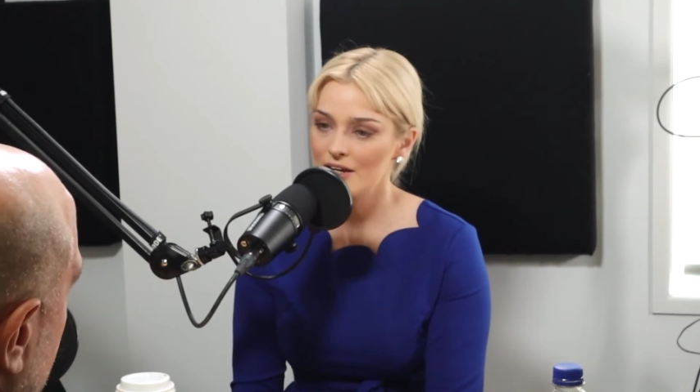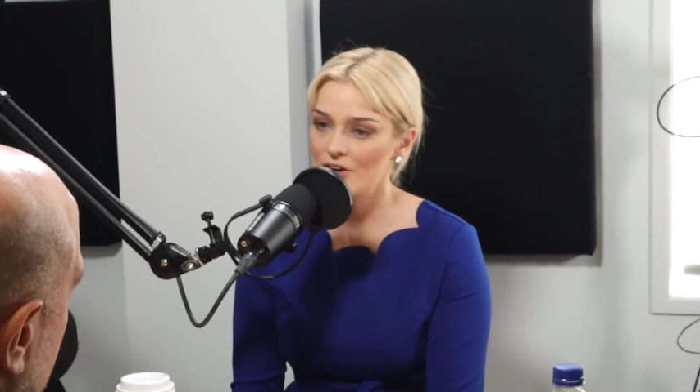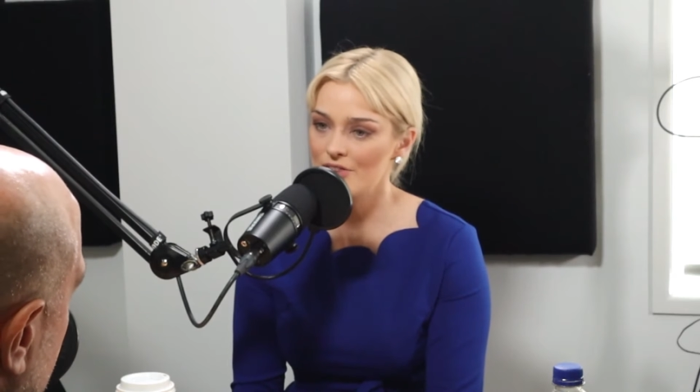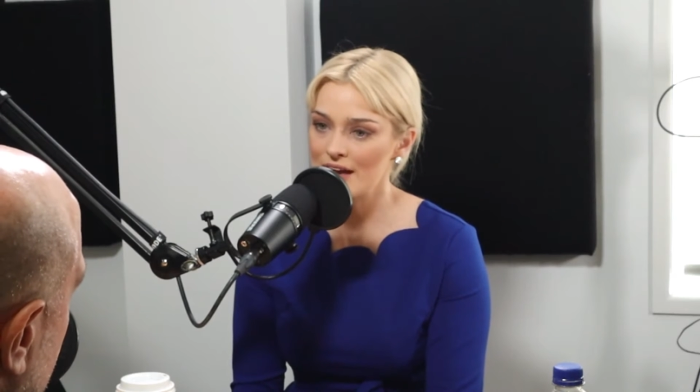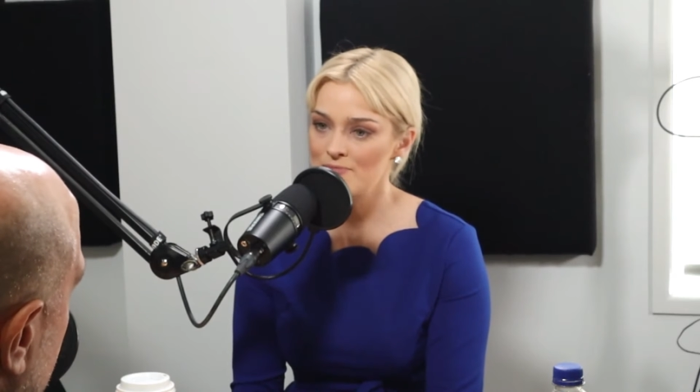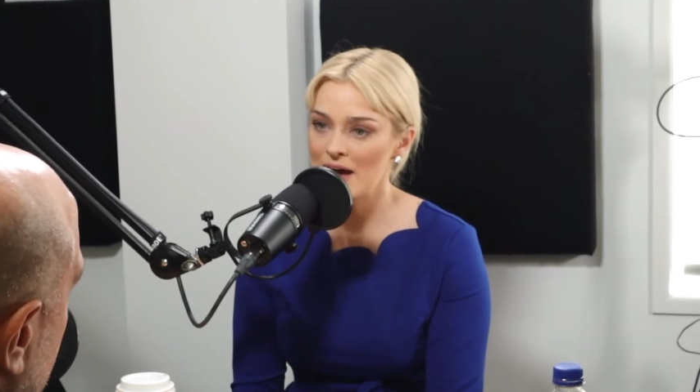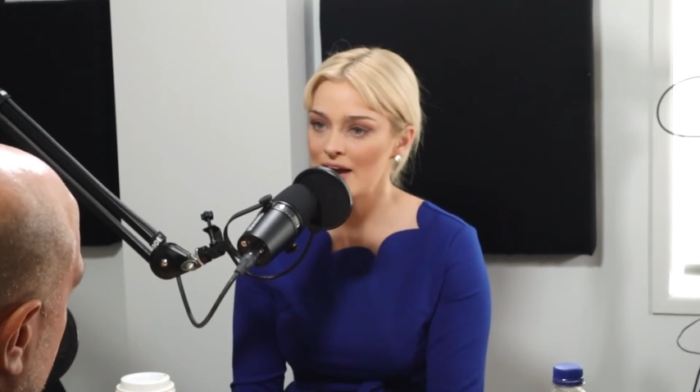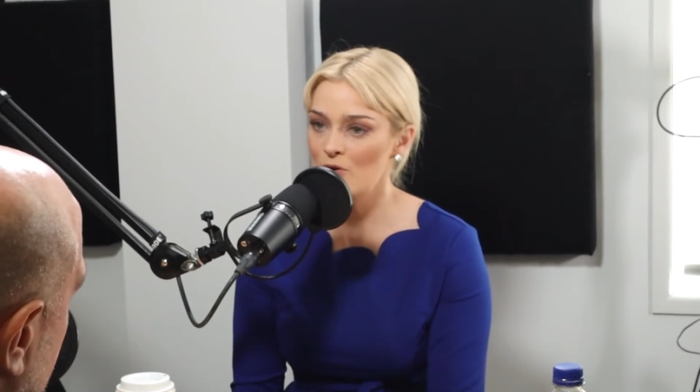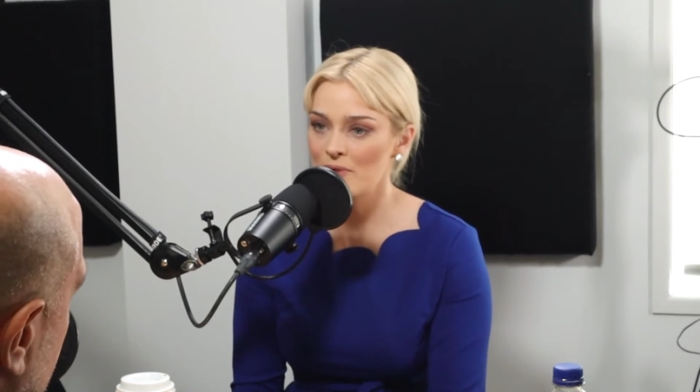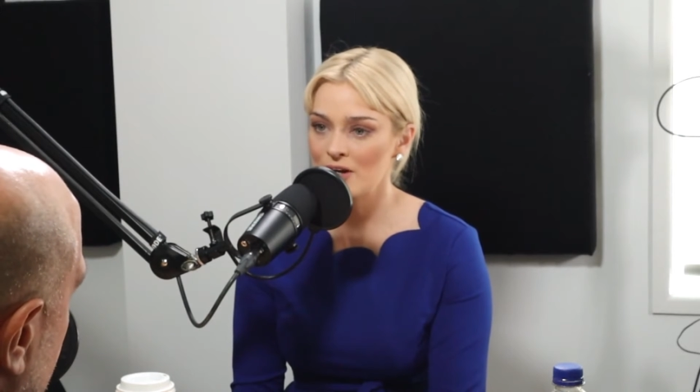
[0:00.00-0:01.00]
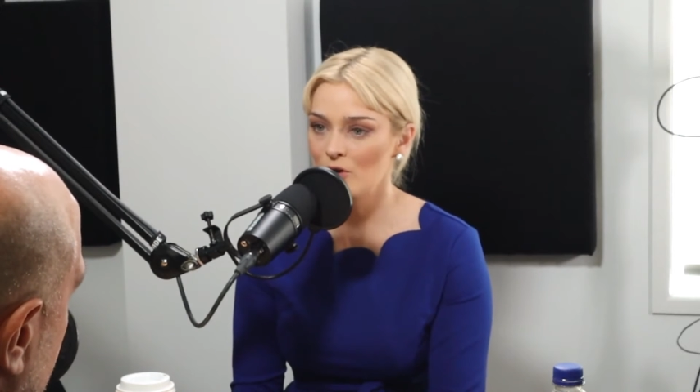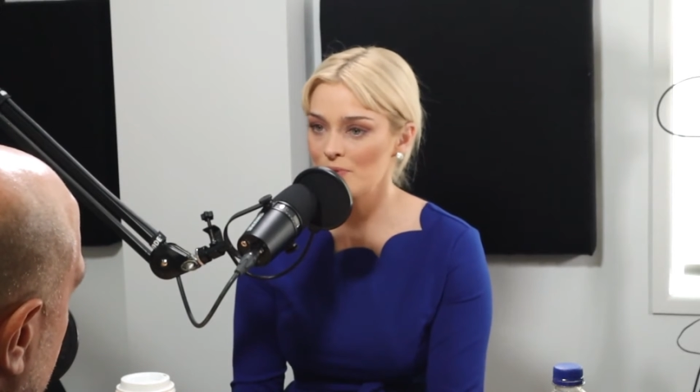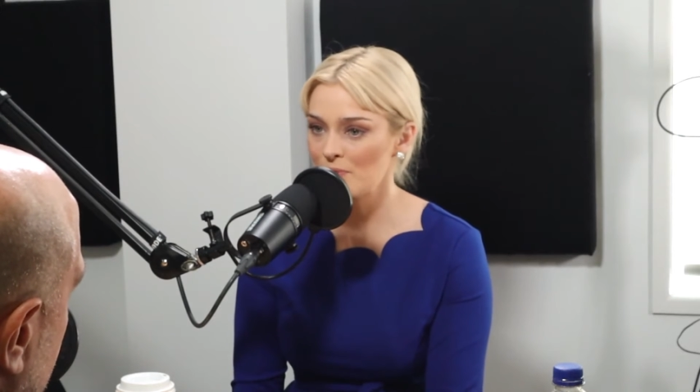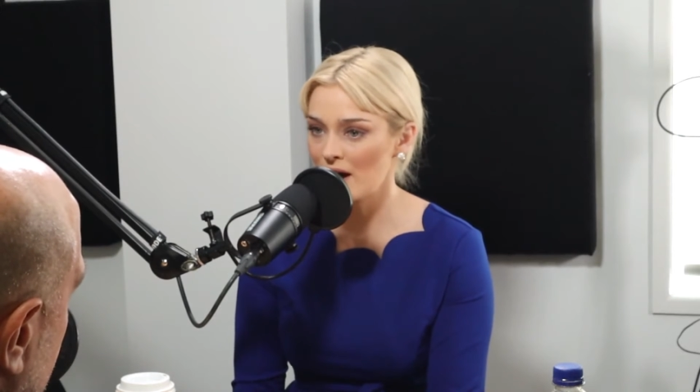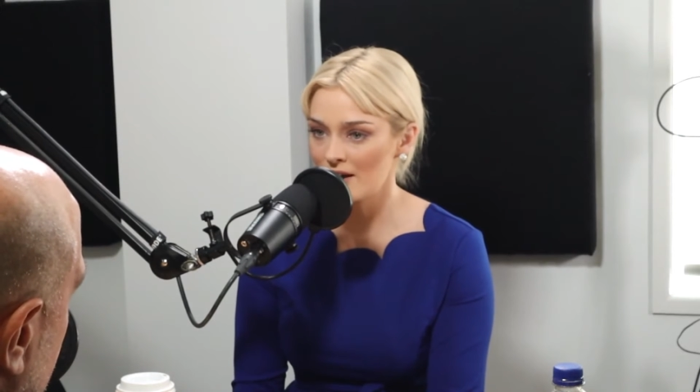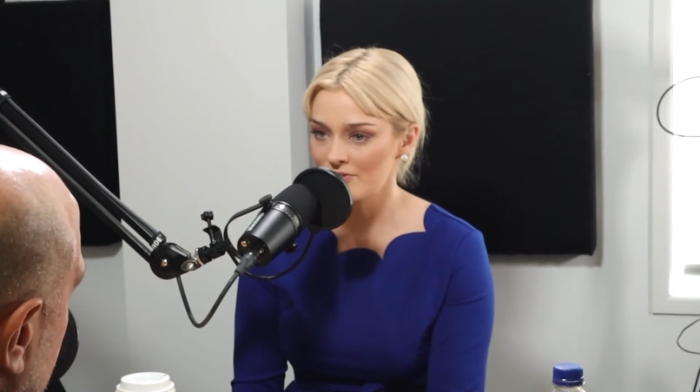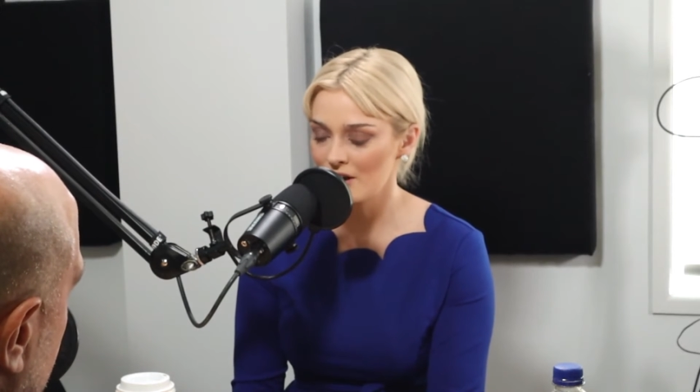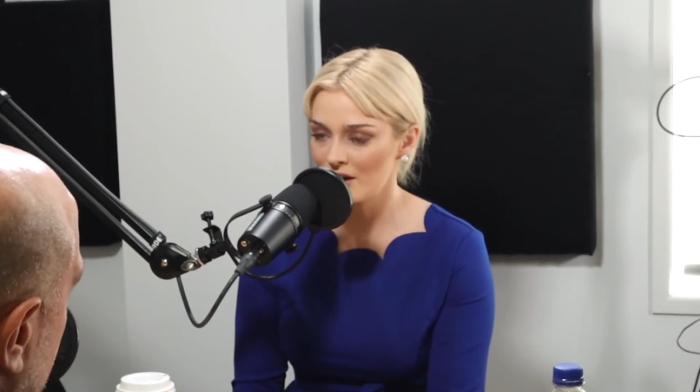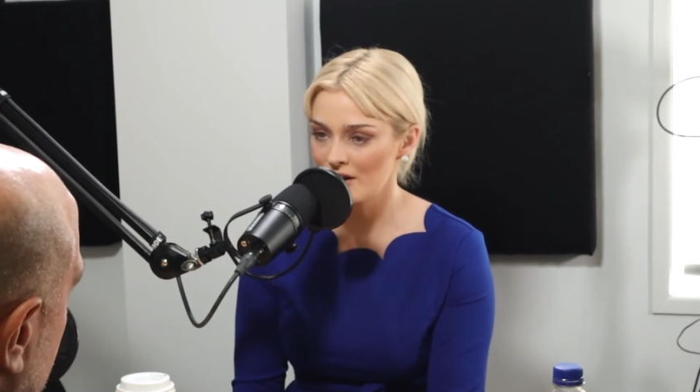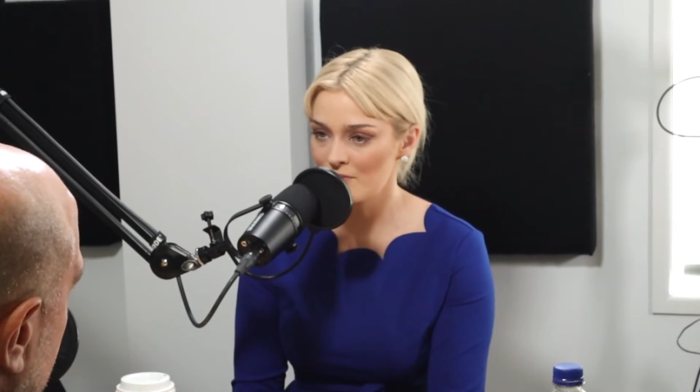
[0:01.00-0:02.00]
They may or may not be part of
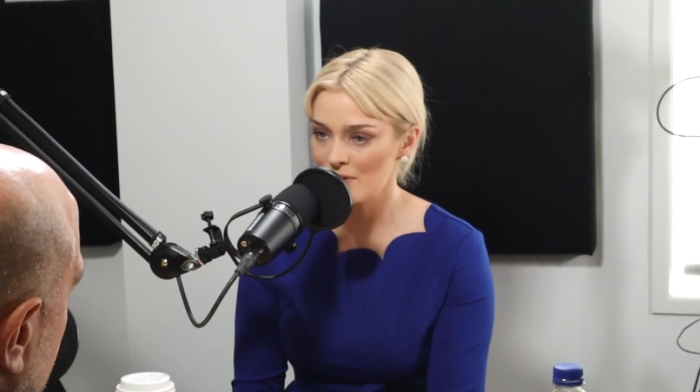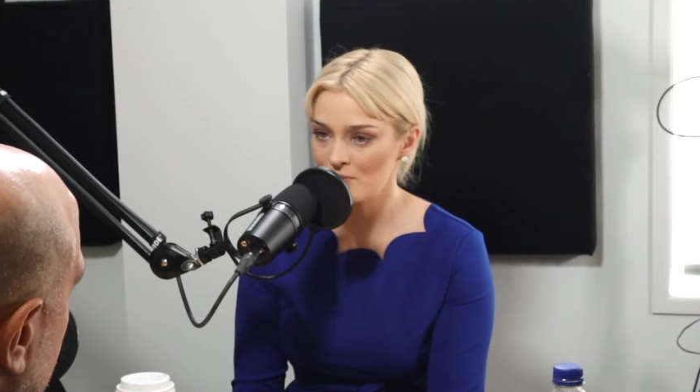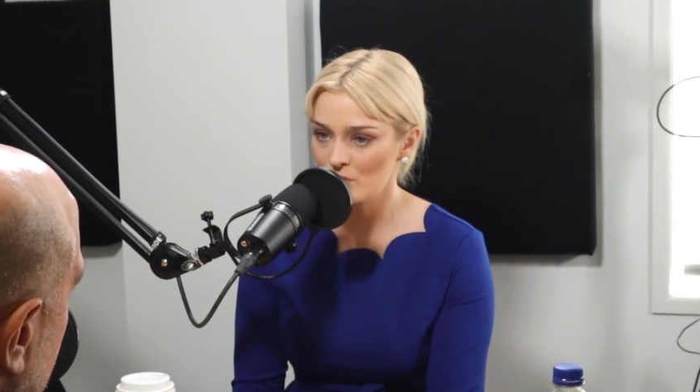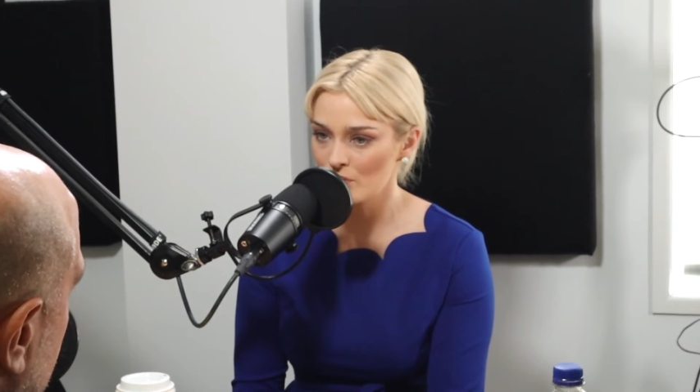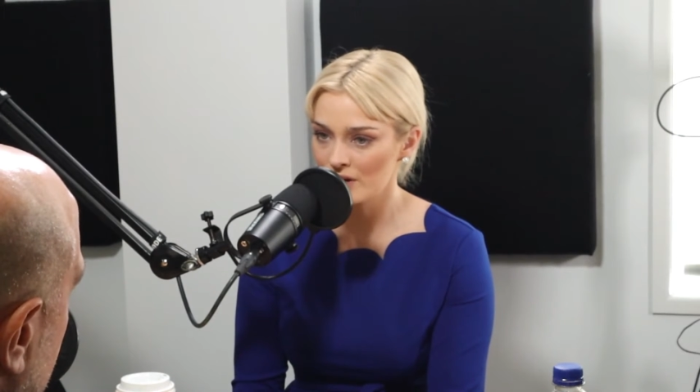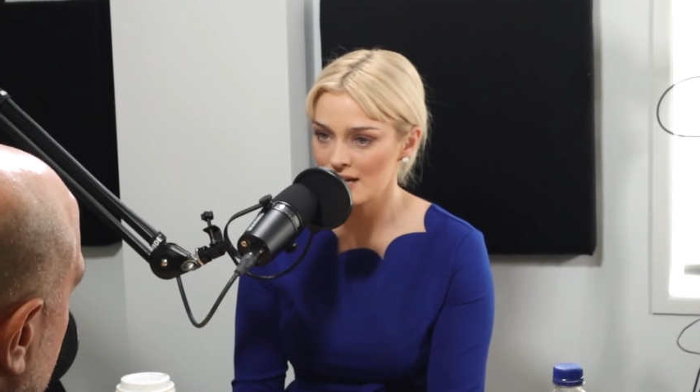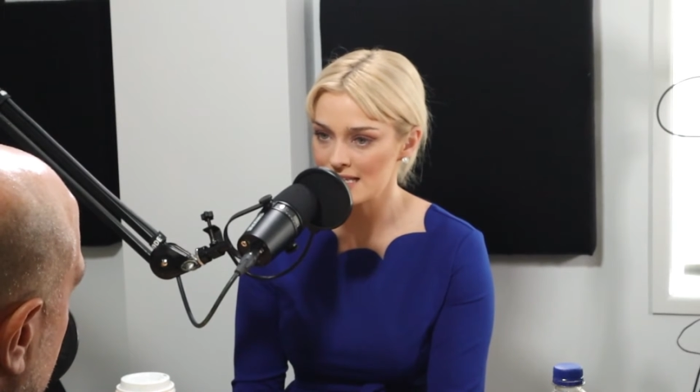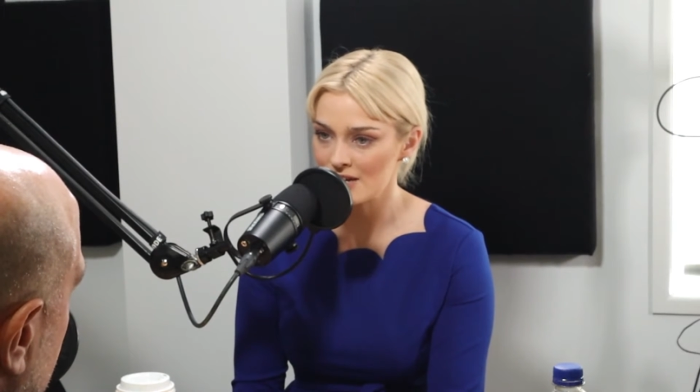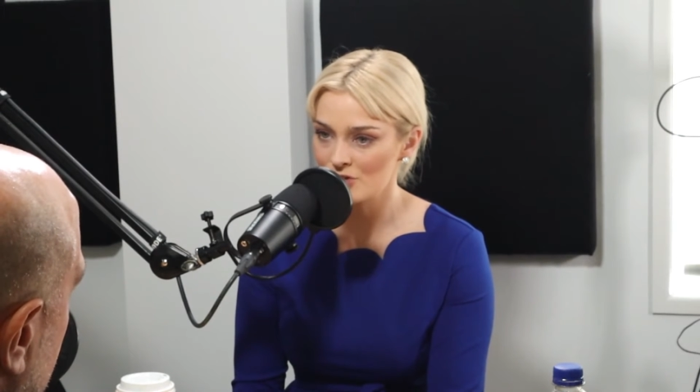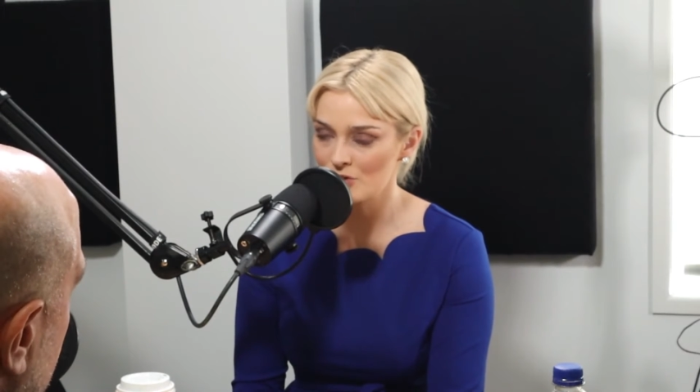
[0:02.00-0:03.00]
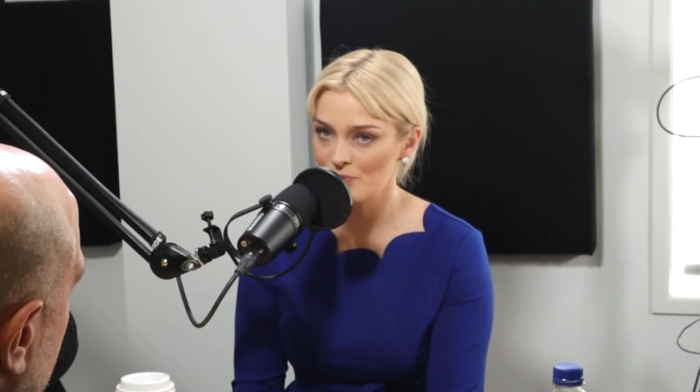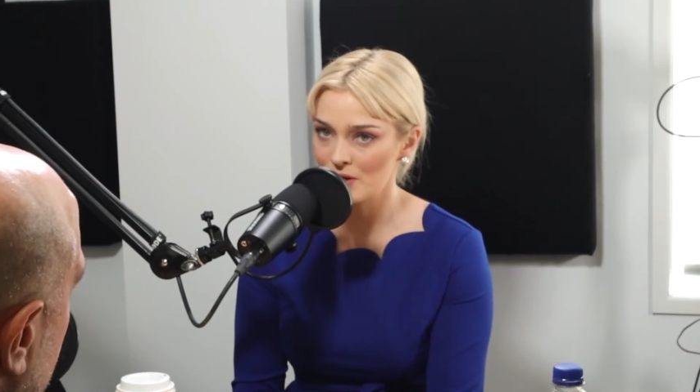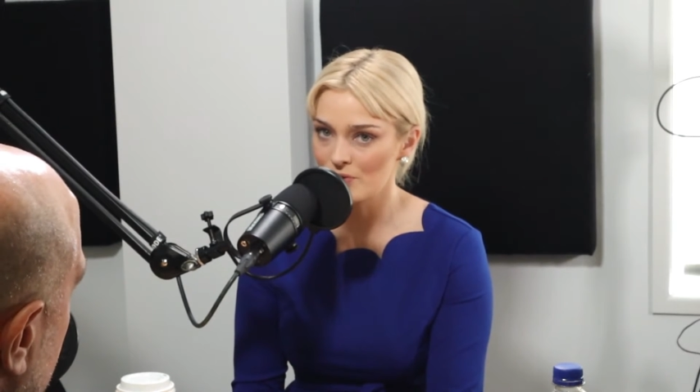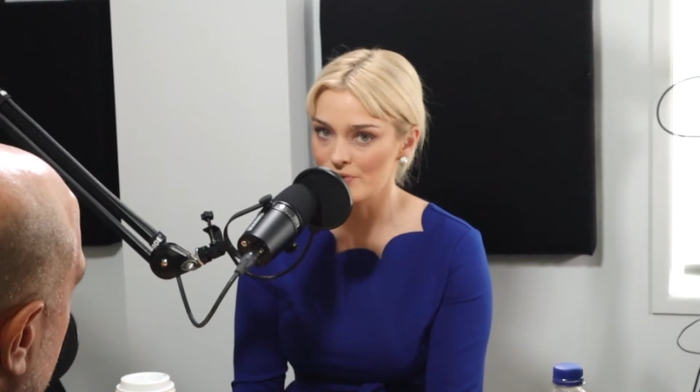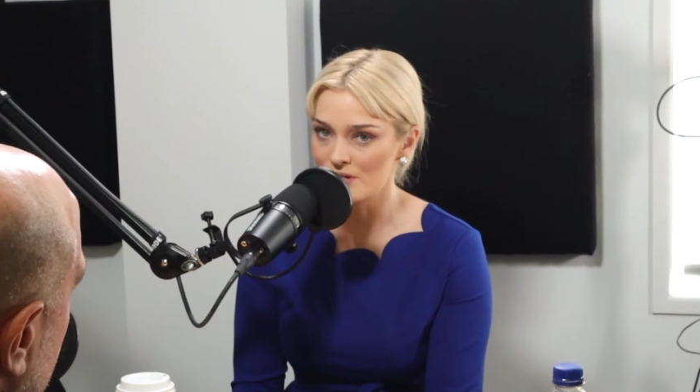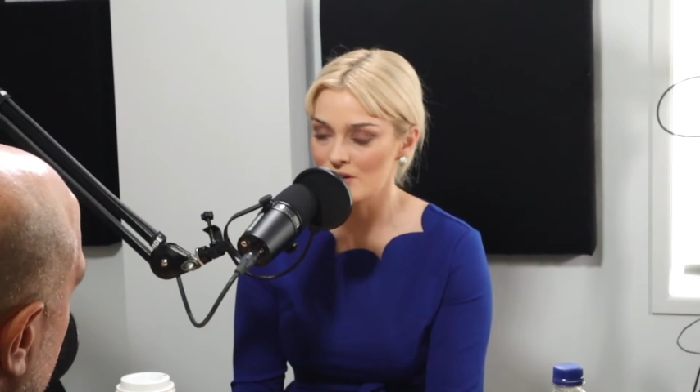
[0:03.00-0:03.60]
a member organisation because,